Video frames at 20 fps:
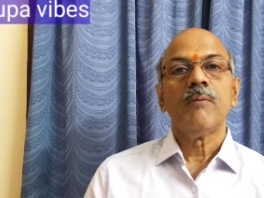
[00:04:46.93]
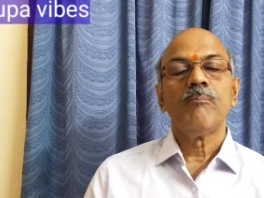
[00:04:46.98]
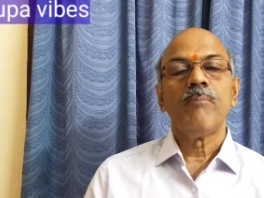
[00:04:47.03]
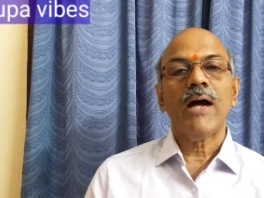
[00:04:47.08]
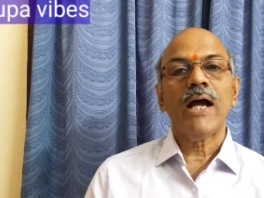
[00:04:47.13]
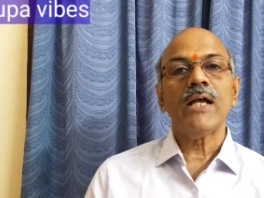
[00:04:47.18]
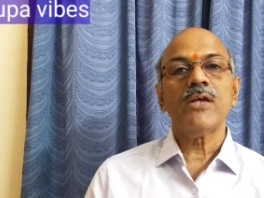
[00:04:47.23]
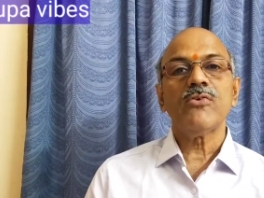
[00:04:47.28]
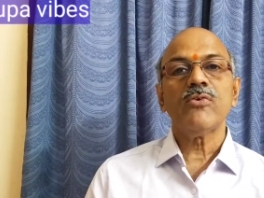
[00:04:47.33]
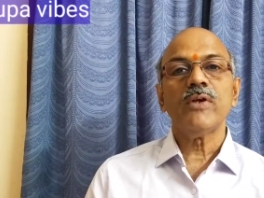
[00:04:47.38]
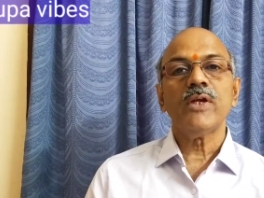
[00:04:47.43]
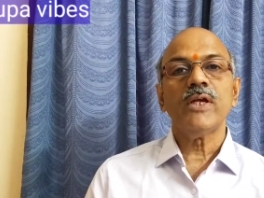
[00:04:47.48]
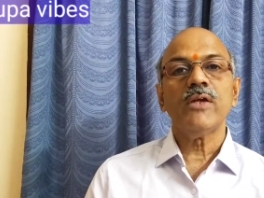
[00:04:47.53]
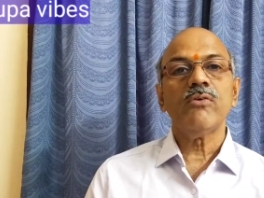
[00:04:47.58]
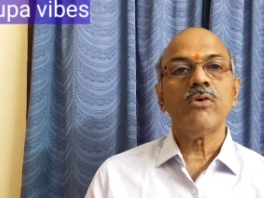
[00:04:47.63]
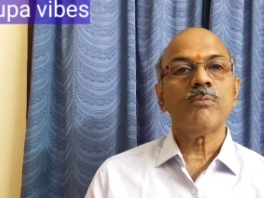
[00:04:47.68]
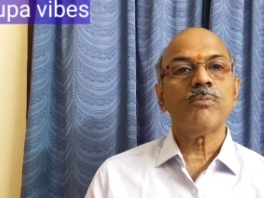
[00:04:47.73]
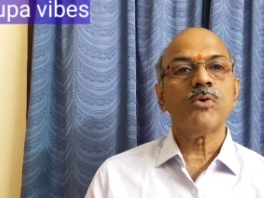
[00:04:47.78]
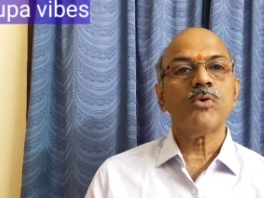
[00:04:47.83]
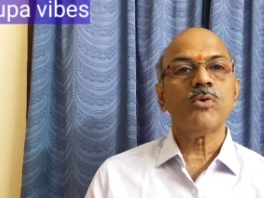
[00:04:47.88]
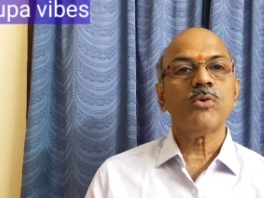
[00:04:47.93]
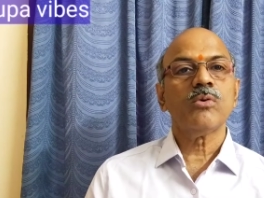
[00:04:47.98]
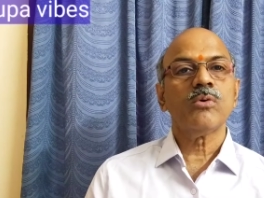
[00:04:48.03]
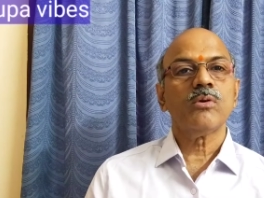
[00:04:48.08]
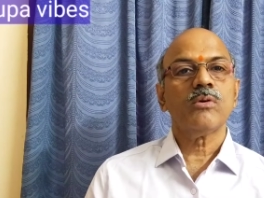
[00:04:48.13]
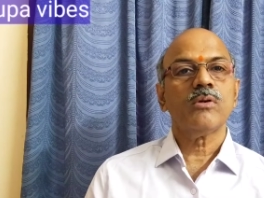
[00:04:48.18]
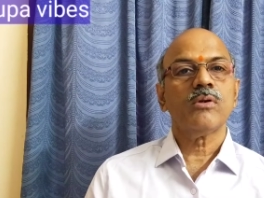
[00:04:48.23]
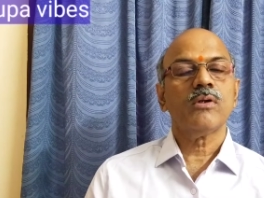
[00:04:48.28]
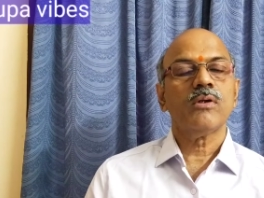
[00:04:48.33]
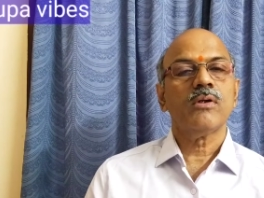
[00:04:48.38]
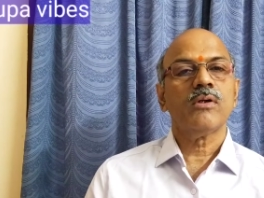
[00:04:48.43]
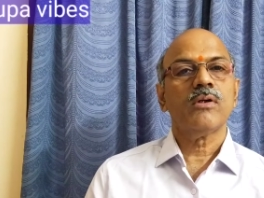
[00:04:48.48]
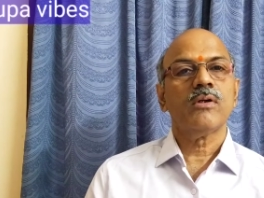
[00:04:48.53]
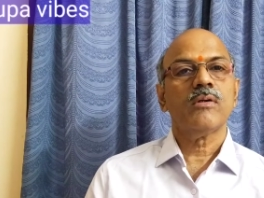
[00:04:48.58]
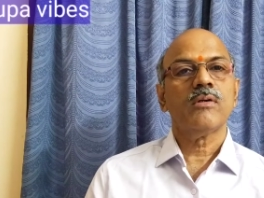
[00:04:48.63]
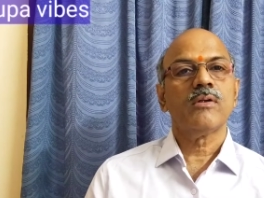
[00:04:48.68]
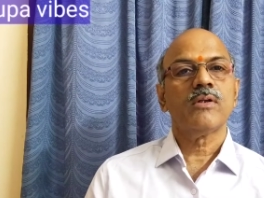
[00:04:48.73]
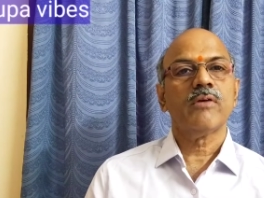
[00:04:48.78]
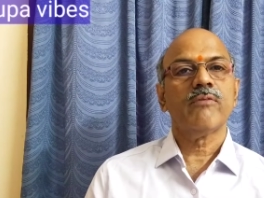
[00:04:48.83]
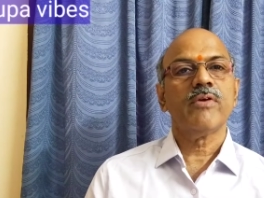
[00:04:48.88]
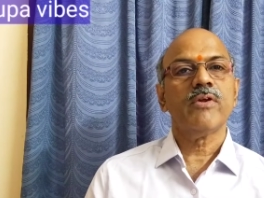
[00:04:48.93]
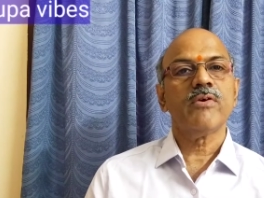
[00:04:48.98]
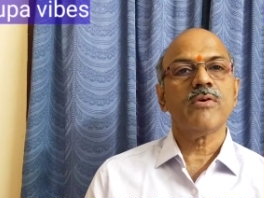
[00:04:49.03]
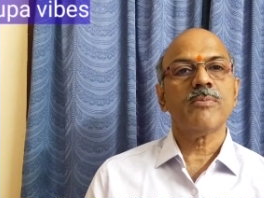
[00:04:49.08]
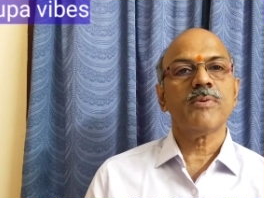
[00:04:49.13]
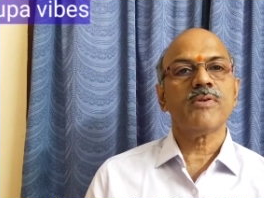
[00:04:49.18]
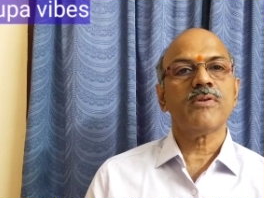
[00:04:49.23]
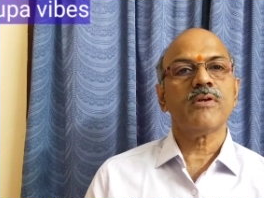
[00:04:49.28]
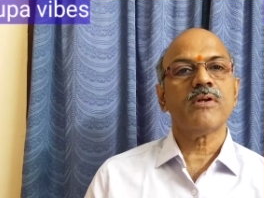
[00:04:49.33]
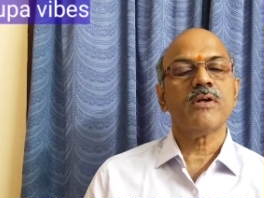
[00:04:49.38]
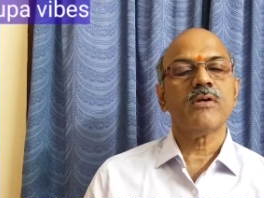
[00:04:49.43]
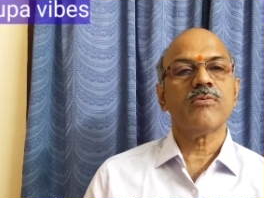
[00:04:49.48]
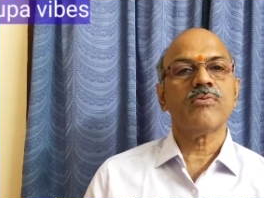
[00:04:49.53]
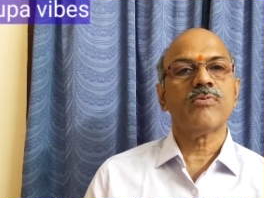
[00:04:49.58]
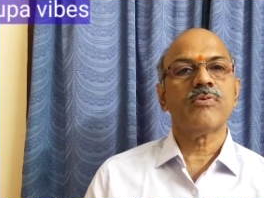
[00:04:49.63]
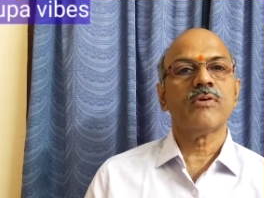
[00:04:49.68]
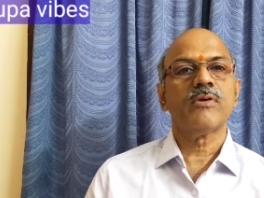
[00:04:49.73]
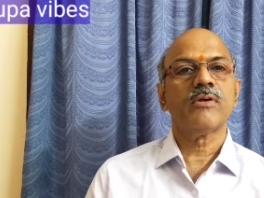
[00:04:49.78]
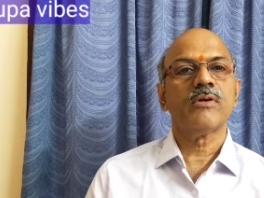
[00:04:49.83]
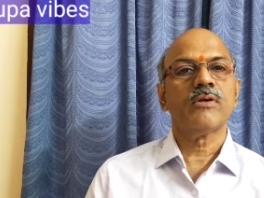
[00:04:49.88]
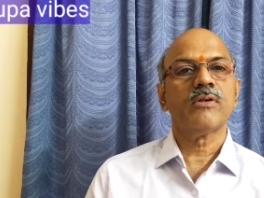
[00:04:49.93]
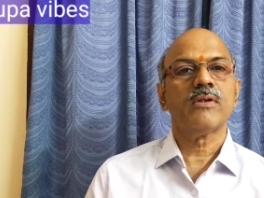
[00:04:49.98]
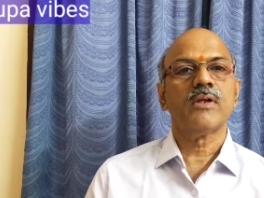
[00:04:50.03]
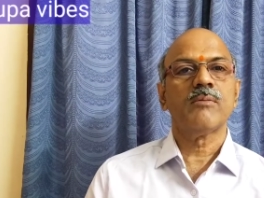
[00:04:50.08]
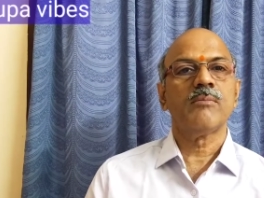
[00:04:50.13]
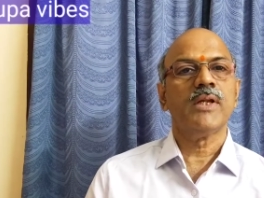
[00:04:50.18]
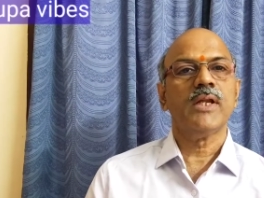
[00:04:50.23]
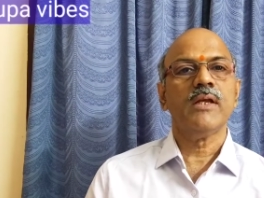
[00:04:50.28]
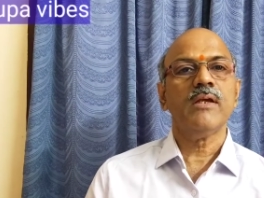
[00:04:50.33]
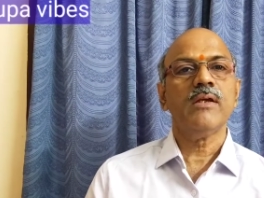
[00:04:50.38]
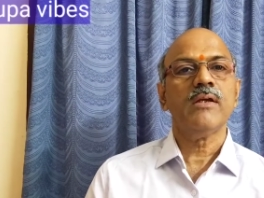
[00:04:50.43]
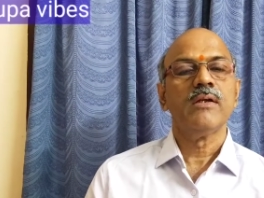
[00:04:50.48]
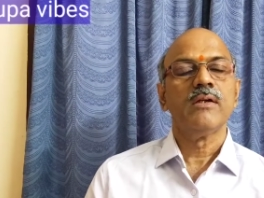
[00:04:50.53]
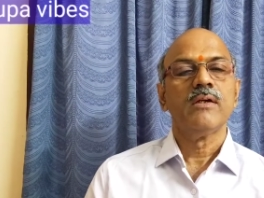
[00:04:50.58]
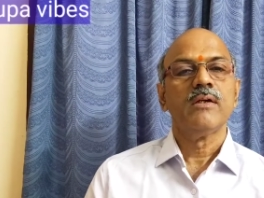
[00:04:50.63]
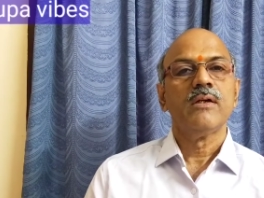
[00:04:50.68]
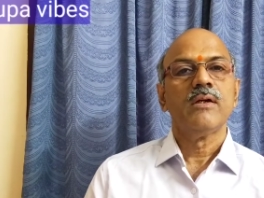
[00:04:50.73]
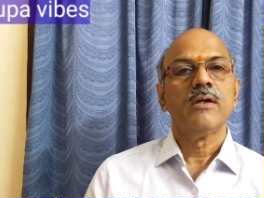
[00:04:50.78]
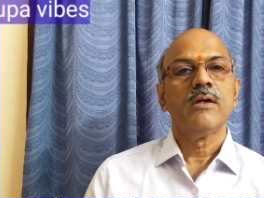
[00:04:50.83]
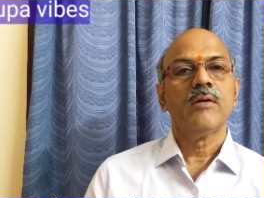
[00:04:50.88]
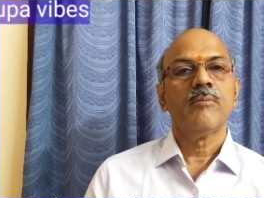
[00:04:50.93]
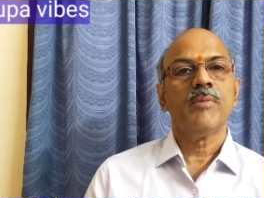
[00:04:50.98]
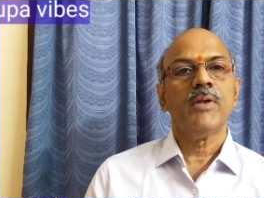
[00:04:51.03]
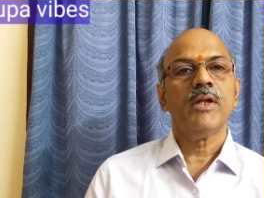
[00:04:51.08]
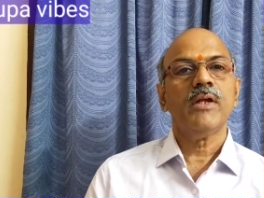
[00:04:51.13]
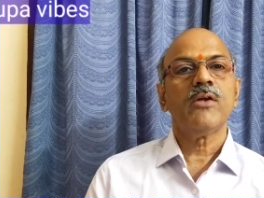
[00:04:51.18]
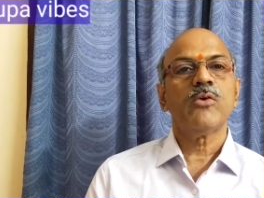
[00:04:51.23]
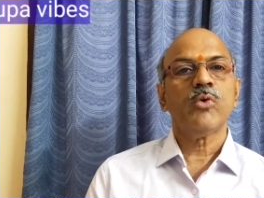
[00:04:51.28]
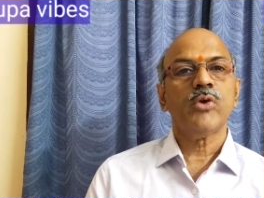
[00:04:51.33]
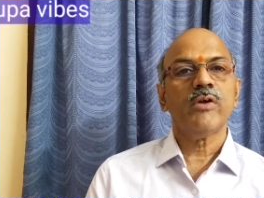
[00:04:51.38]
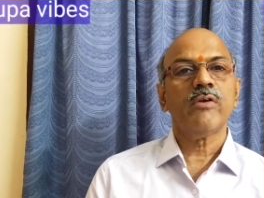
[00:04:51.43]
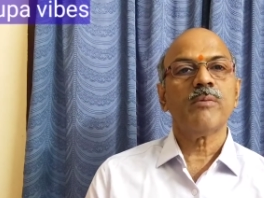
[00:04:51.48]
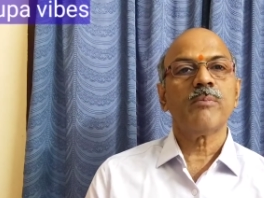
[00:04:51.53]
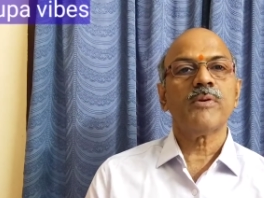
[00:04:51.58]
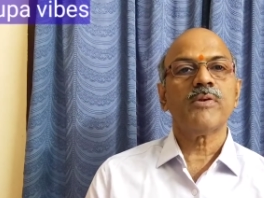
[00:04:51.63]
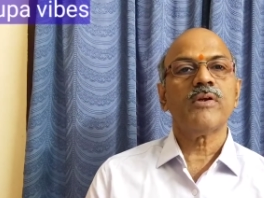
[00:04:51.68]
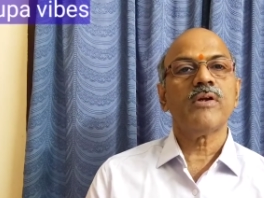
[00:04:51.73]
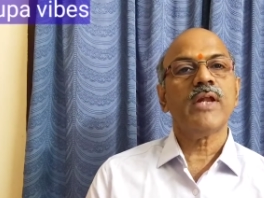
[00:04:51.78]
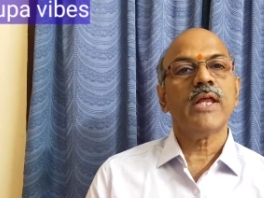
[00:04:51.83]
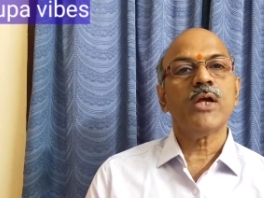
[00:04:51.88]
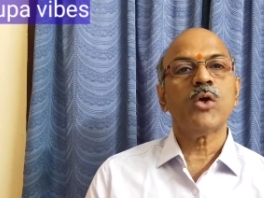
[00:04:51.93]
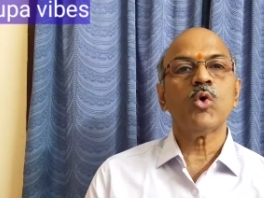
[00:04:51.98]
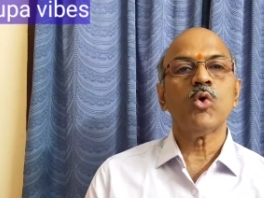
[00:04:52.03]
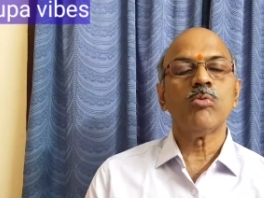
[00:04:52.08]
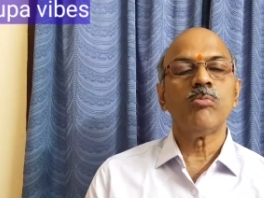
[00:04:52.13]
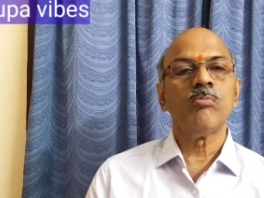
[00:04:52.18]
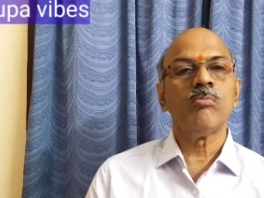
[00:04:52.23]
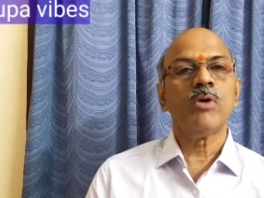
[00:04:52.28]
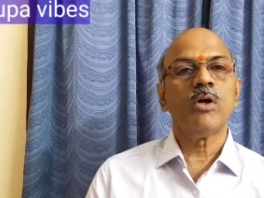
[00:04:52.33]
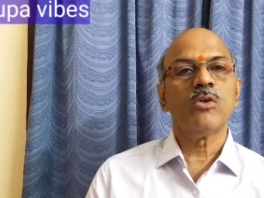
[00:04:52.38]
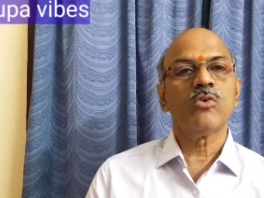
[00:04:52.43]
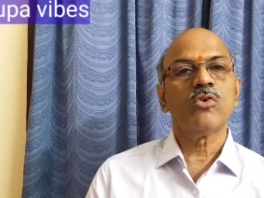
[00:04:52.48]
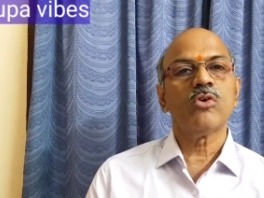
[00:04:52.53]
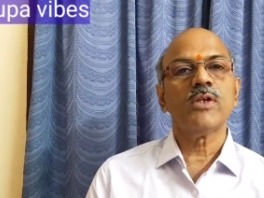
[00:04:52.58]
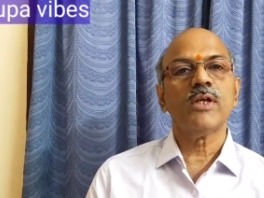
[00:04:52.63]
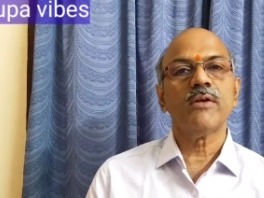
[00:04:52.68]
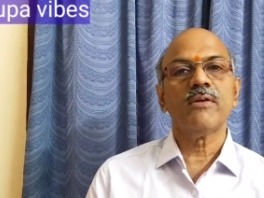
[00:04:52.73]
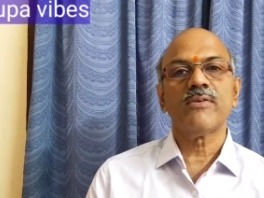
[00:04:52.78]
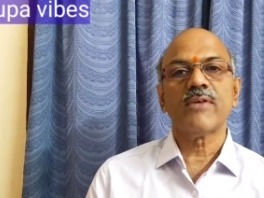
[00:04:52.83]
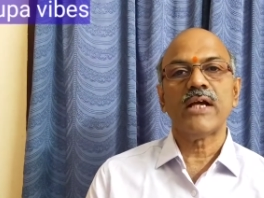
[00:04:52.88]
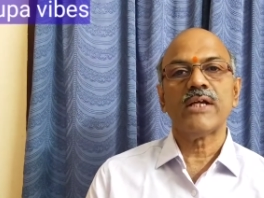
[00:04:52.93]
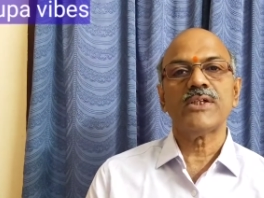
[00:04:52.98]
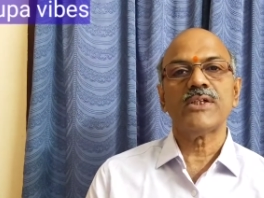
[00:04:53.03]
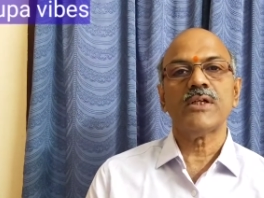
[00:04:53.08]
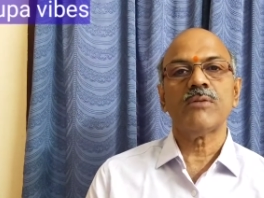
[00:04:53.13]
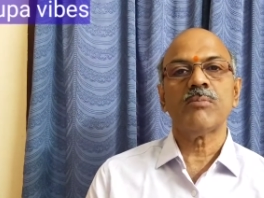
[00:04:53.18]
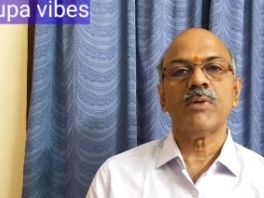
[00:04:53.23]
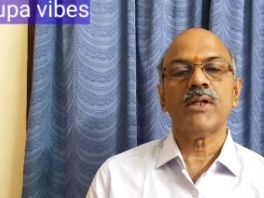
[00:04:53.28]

Banks will give up to 75% of the money, meaning 25% take home also they will sanction.